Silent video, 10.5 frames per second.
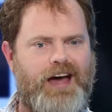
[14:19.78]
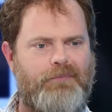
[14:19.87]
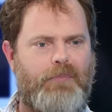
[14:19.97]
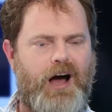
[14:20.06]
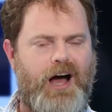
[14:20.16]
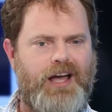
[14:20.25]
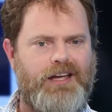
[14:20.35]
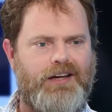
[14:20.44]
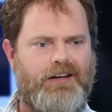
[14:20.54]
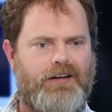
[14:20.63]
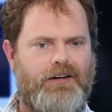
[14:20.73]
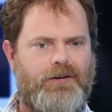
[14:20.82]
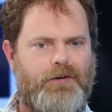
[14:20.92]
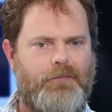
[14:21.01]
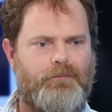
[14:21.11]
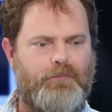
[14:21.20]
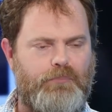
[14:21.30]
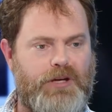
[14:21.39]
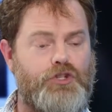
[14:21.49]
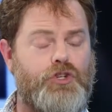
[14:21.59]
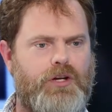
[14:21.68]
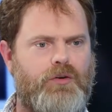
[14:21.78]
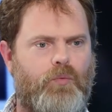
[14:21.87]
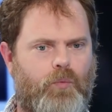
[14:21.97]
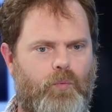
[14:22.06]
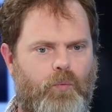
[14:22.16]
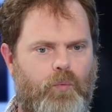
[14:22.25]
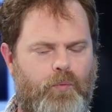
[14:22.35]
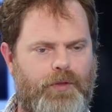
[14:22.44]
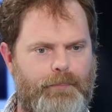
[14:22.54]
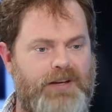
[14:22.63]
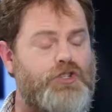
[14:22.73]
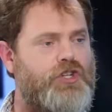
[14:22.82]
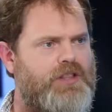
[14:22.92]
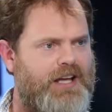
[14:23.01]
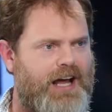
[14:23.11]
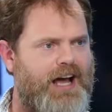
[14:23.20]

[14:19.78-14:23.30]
that my mission The mission that